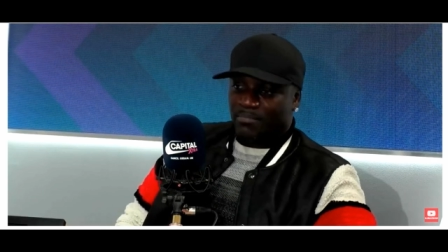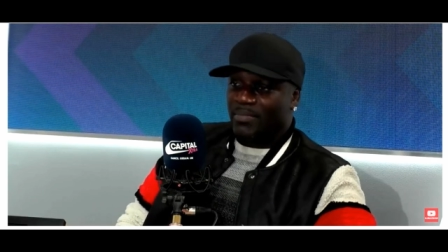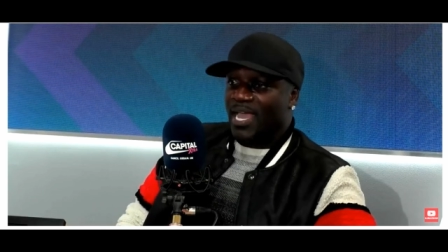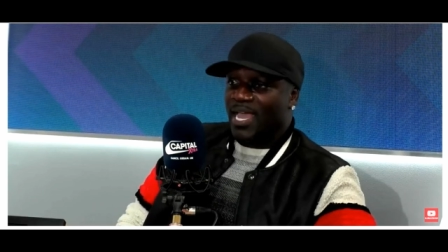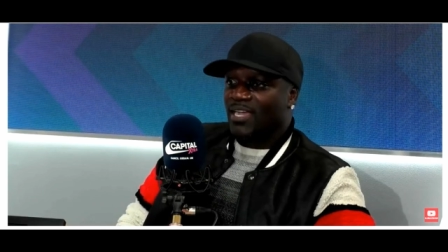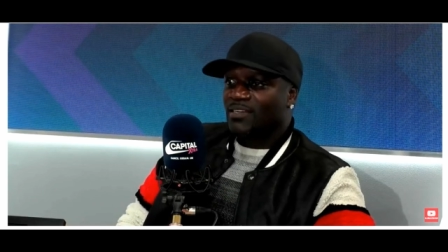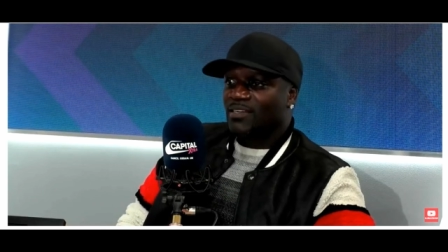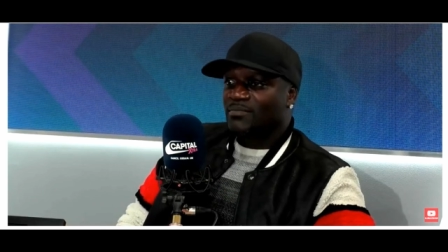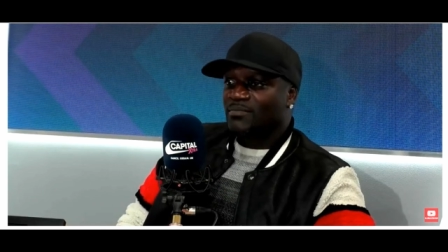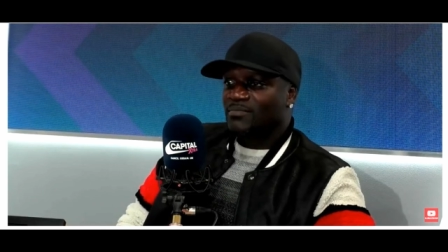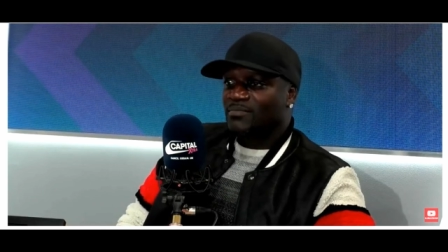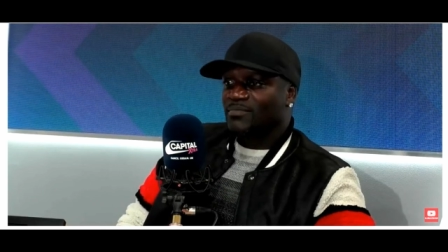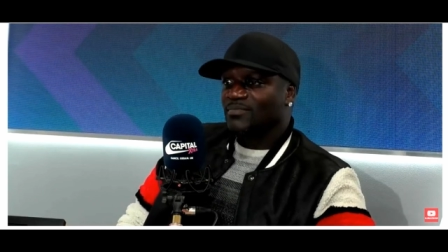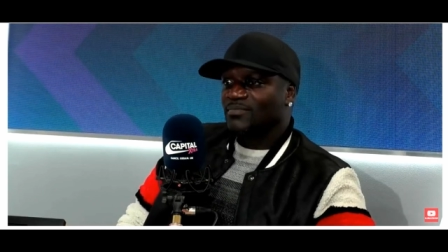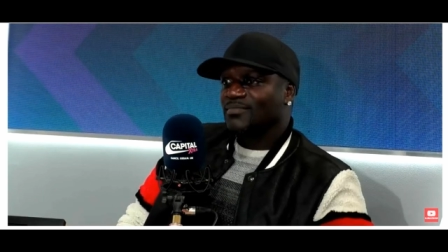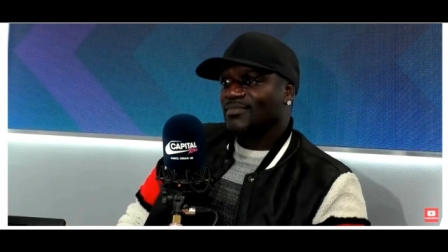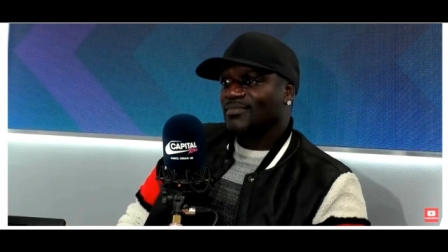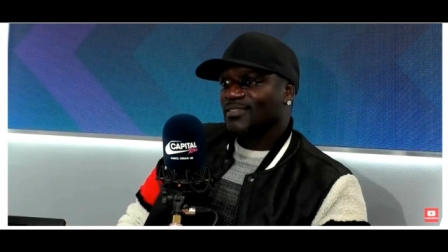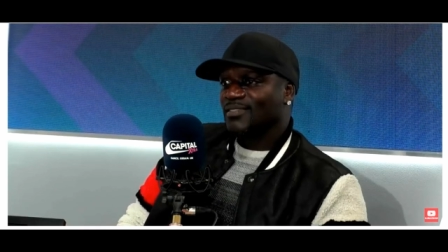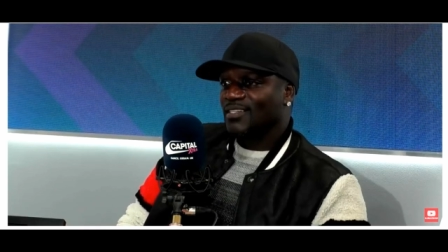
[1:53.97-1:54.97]
back him,
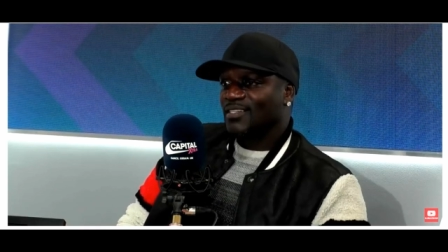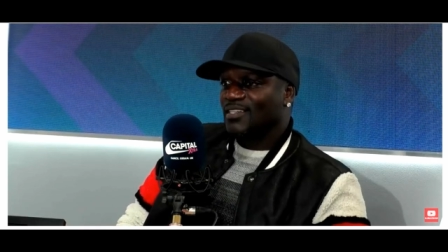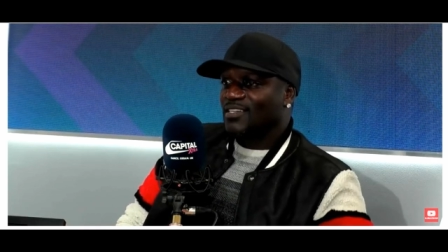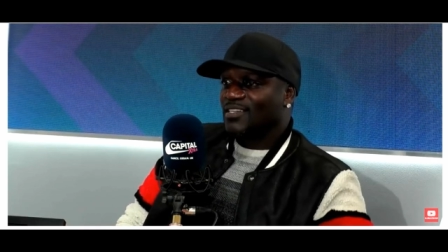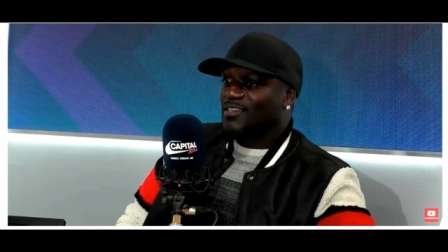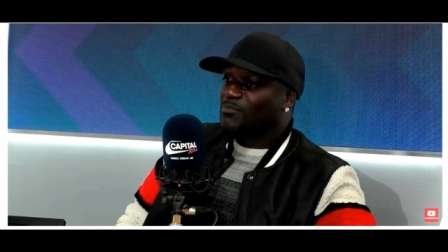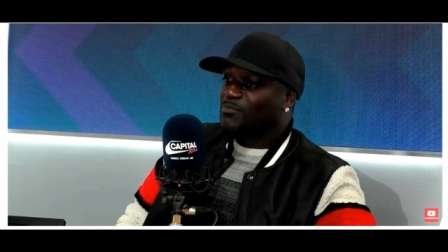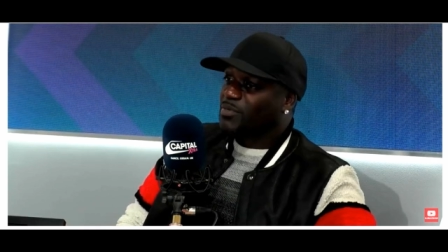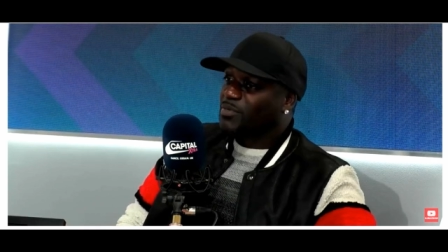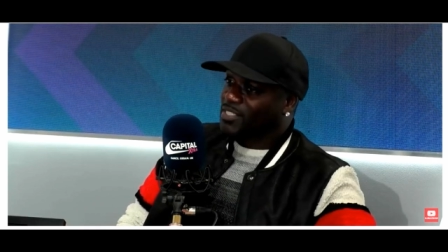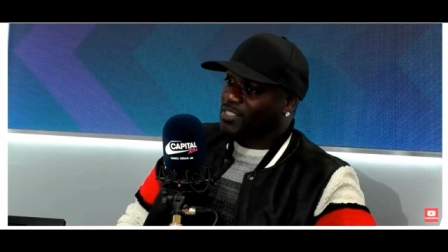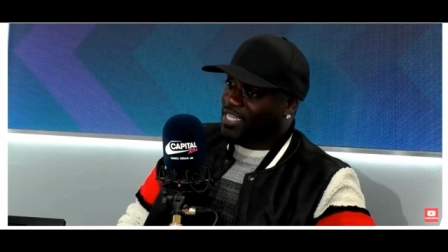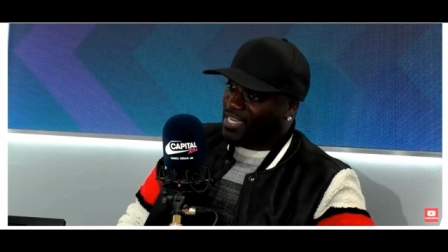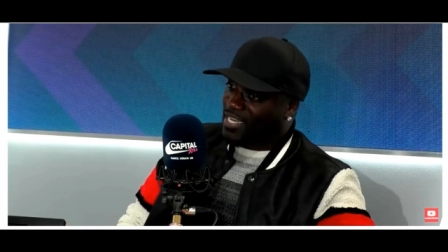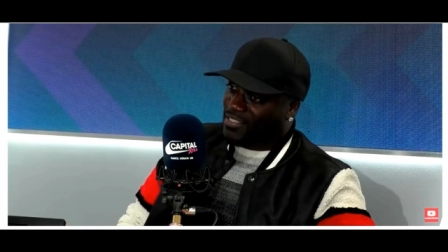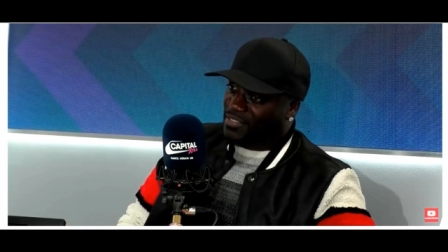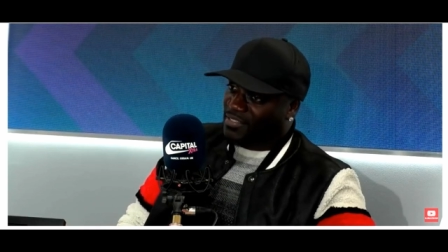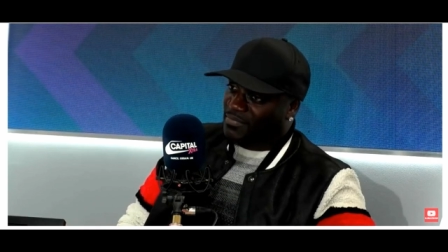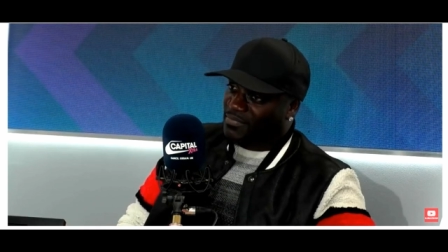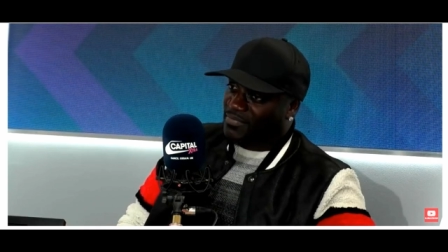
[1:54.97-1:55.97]

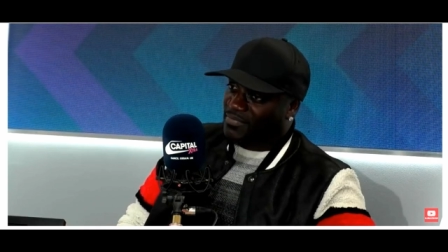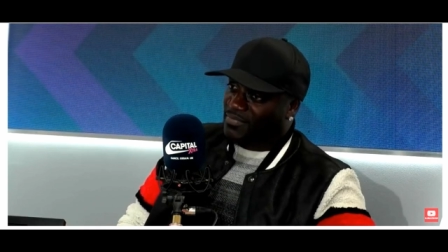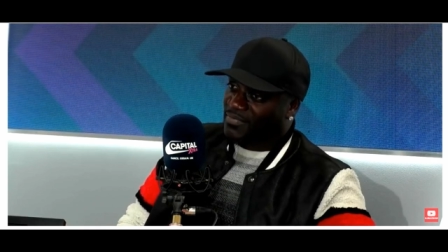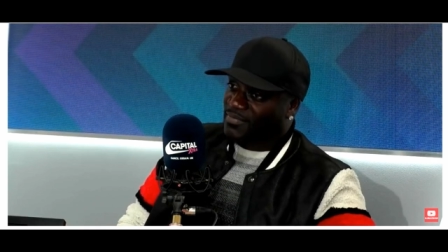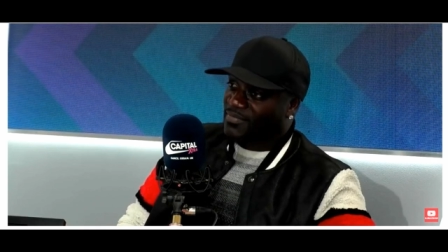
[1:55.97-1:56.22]
protect him,